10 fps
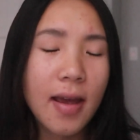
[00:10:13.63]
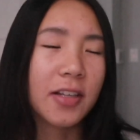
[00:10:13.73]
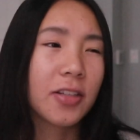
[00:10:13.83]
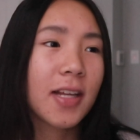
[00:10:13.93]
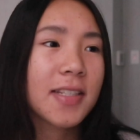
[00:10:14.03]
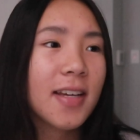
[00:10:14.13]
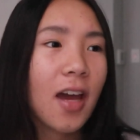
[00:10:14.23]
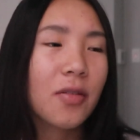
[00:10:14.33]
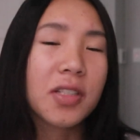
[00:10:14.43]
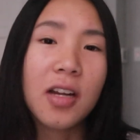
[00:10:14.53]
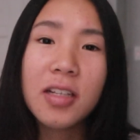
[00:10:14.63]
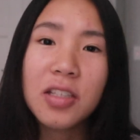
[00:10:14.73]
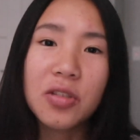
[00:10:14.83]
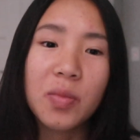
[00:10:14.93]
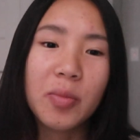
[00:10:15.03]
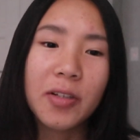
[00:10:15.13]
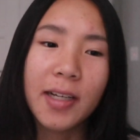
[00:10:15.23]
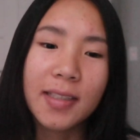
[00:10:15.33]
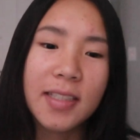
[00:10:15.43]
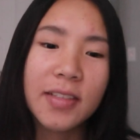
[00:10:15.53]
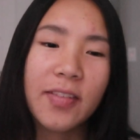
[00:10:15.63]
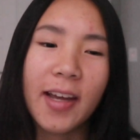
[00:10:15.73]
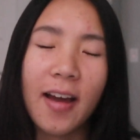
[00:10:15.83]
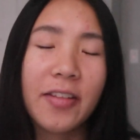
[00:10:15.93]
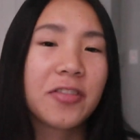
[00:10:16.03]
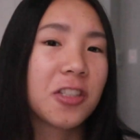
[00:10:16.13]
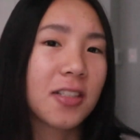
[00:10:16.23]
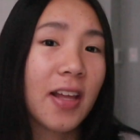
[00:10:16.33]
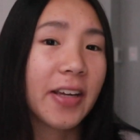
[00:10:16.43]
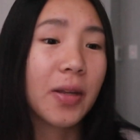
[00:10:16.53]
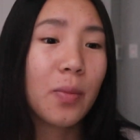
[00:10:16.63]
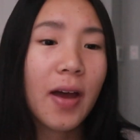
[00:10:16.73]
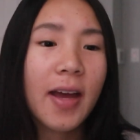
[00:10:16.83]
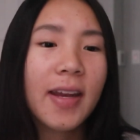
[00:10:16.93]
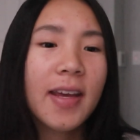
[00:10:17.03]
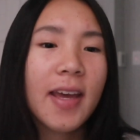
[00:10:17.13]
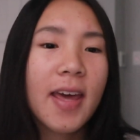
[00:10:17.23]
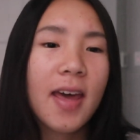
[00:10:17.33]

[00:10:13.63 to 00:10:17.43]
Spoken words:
Yeah, so last night I was not super productive. I kind of was just lying in bed.